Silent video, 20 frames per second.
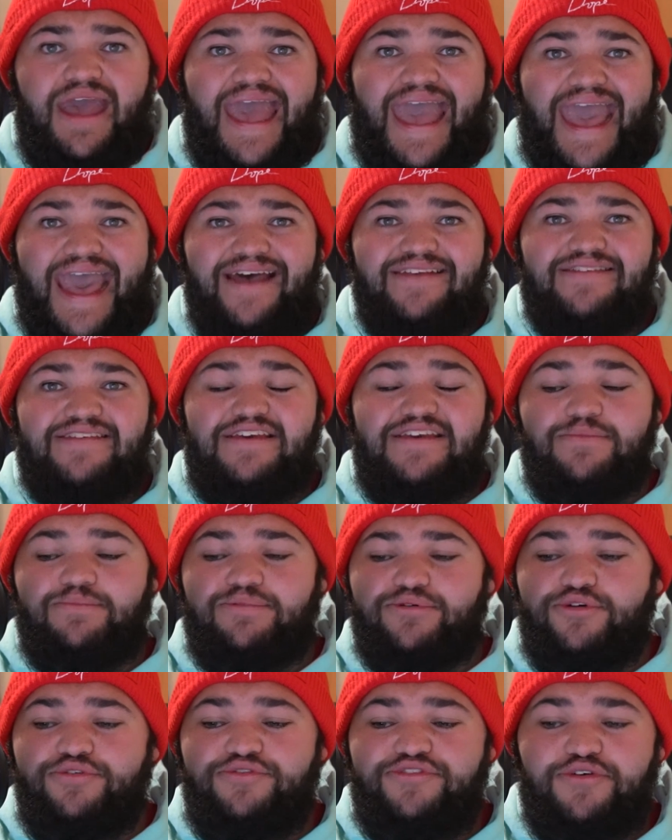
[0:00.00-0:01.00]
As he
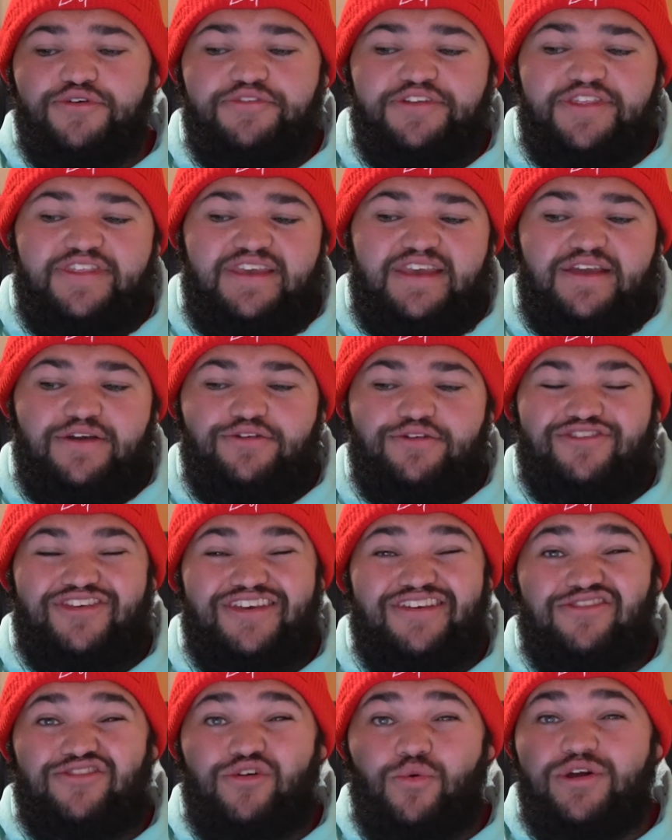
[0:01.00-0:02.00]
improves over the years,
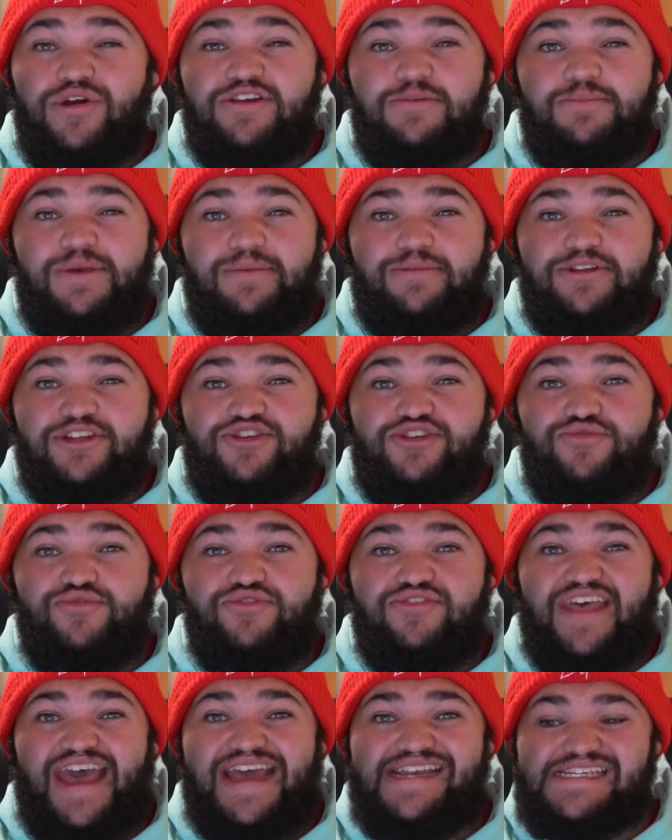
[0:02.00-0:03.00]
he's going to be able to
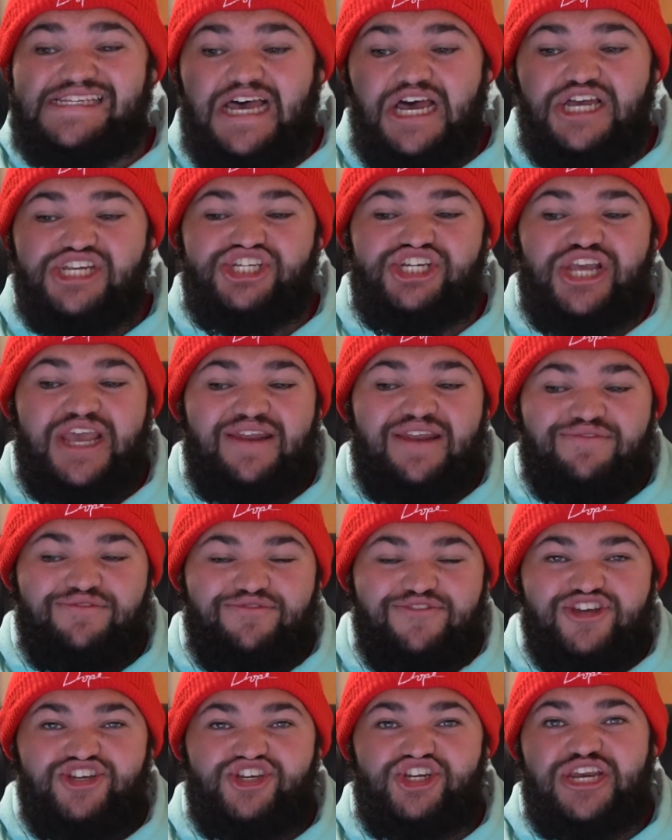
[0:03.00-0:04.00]
use that touch and
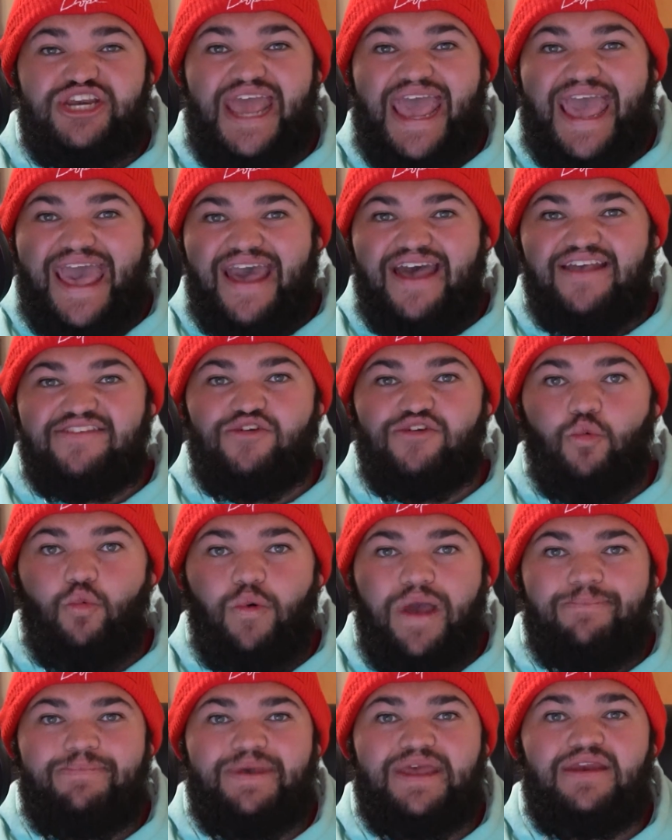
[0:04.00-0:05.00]
vision as a
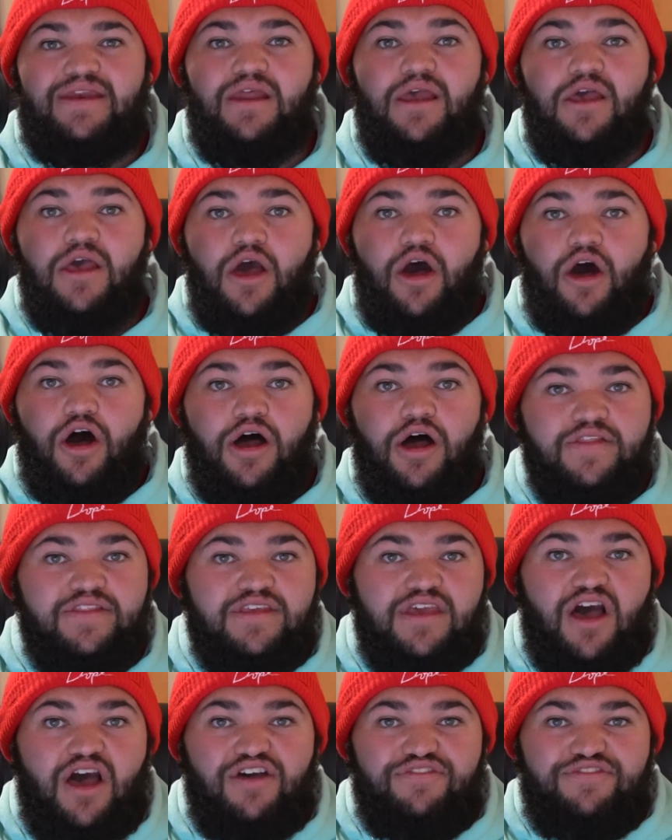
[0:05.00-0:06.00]
weapon on
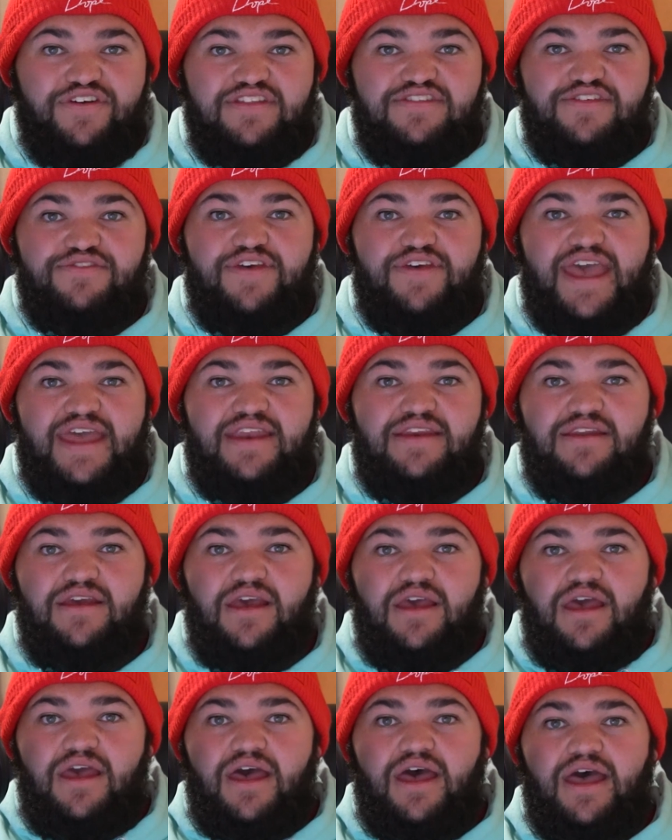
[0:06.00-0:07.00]
the offensive end
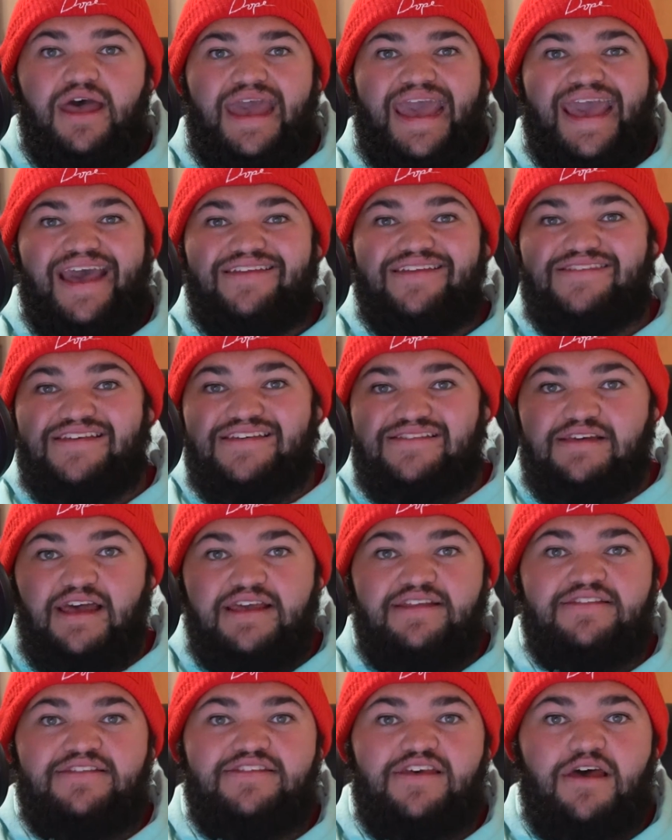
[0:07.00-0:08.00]
as he
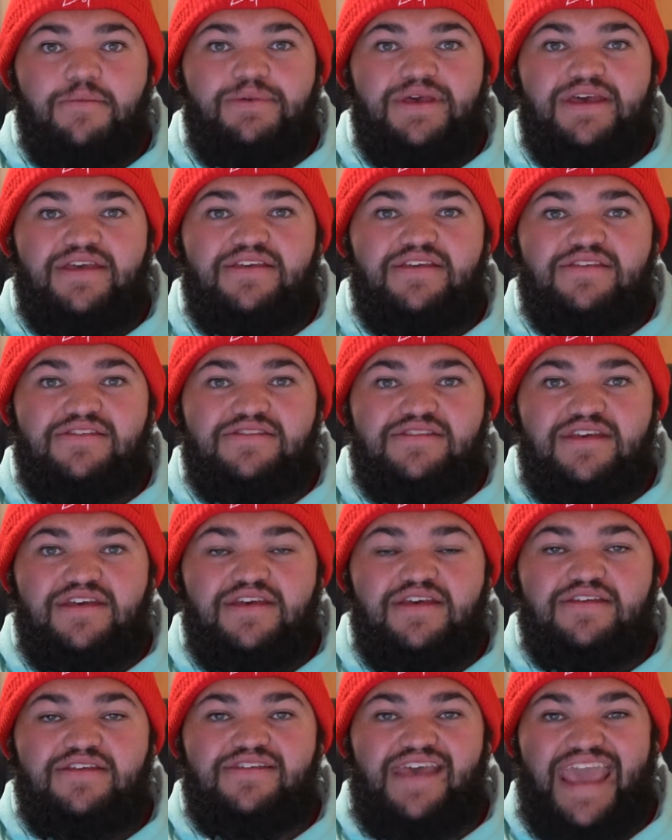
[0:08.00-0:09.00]
tightens up
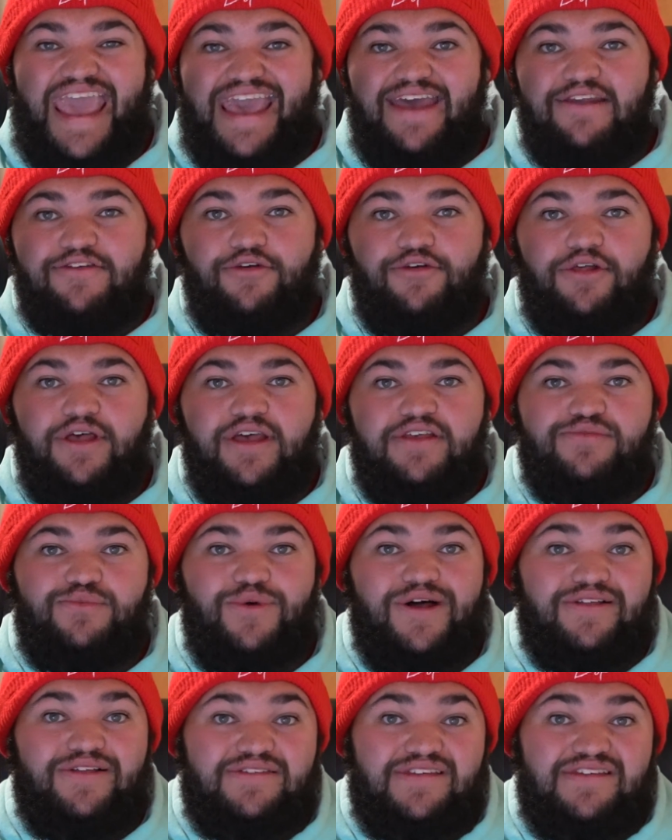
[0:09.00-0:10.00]
his handle as
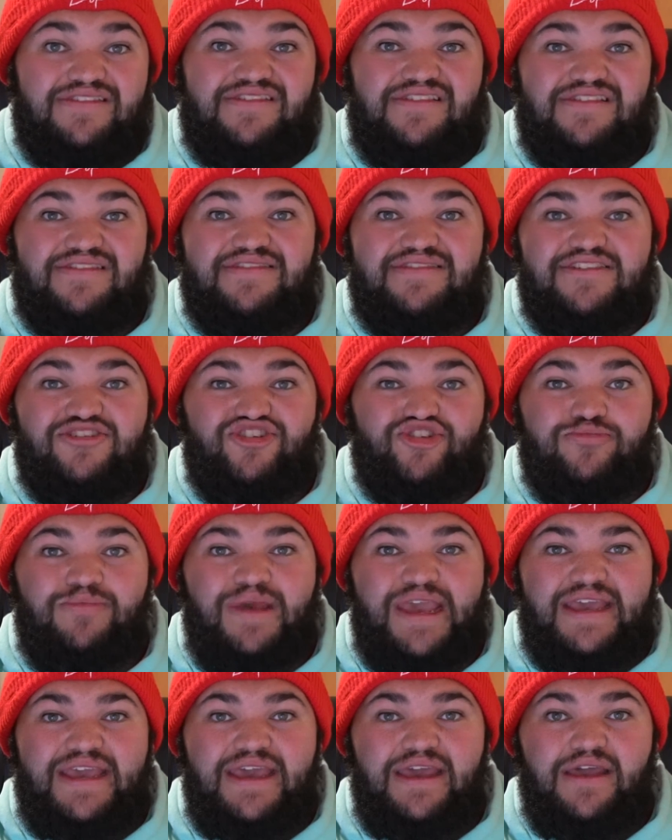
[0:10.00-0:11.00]
well as his decision
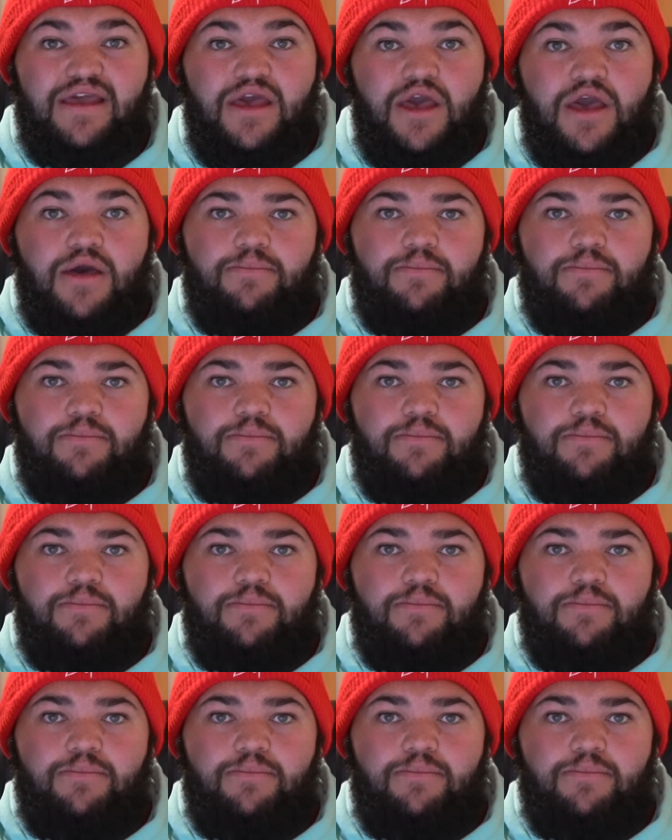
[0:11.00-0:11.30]
making.